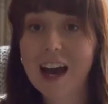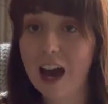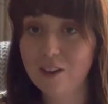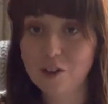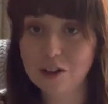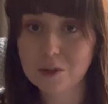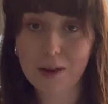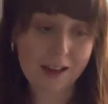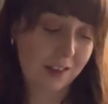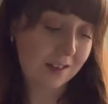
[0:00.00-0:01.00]
I've got to
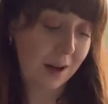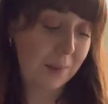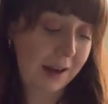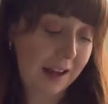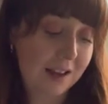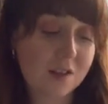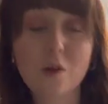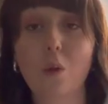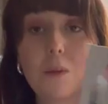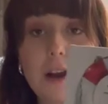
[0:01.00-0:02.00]
pick this up, and it is
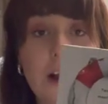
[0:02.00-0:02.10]
The Woman